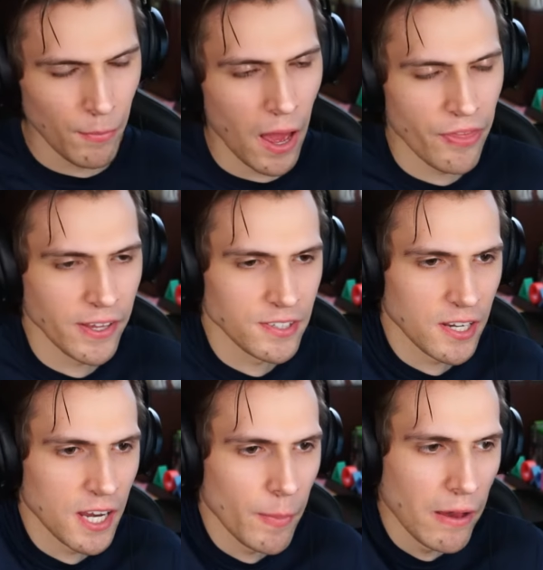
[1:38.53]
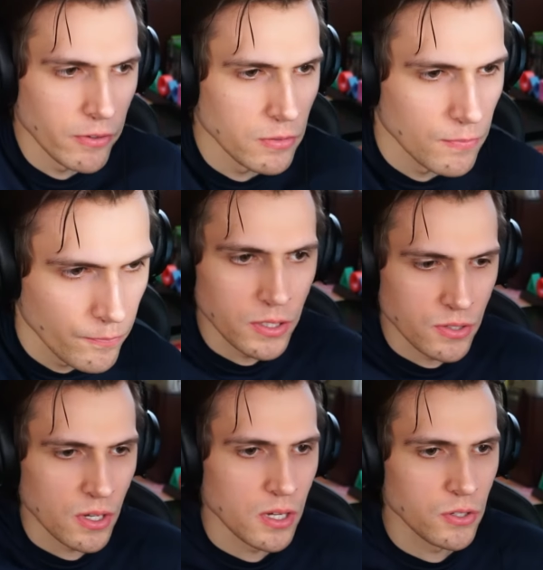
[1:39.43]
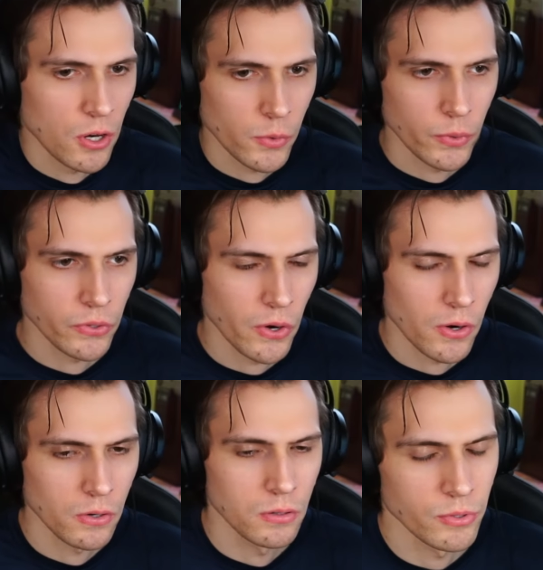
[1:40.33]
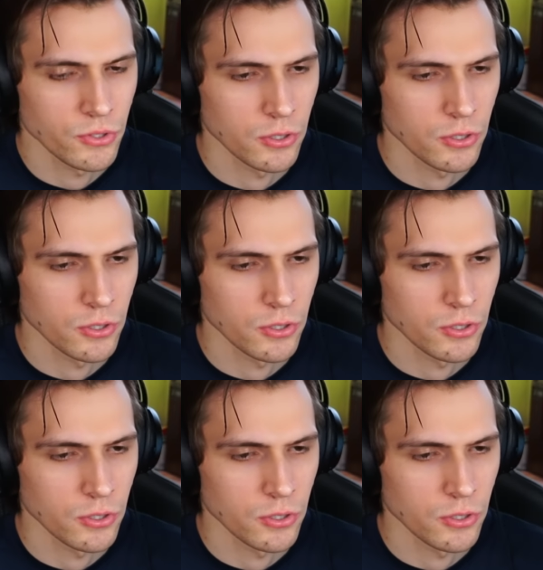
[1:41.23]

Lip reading: I think he's gonna end up having his daughter with her, I'm